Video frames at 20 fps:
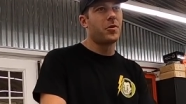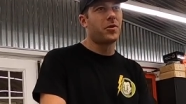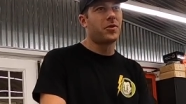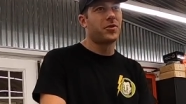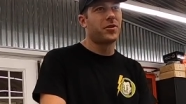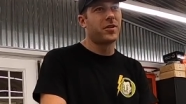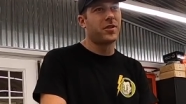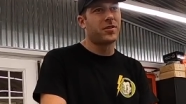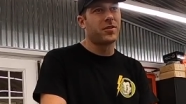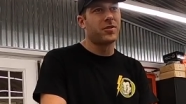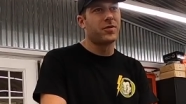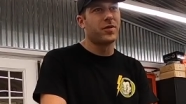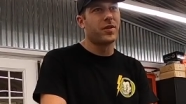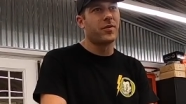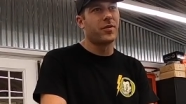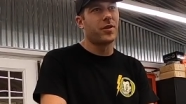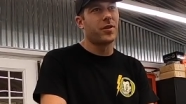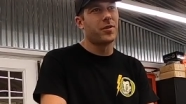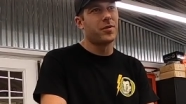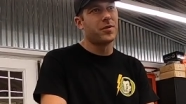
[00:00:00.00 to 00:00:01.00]
motorcycle you've
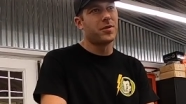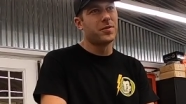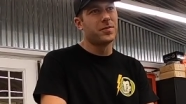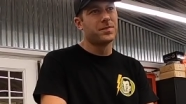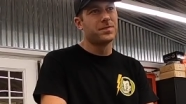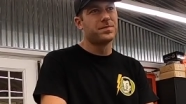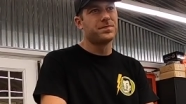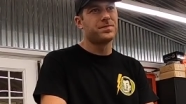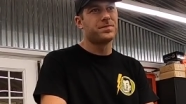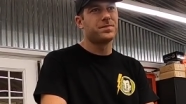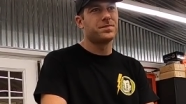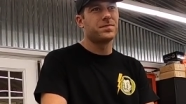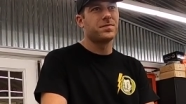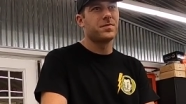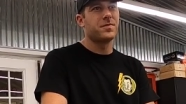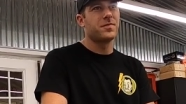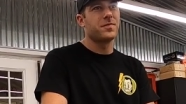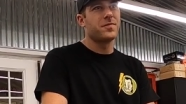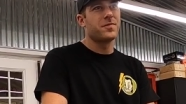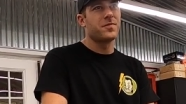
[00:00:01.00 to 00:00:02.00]
ever owned?
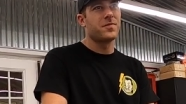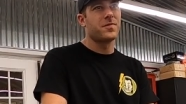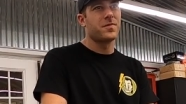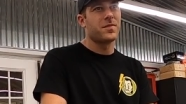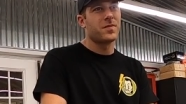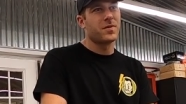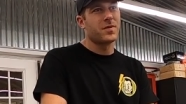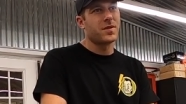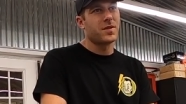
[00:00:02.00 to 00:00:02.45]
The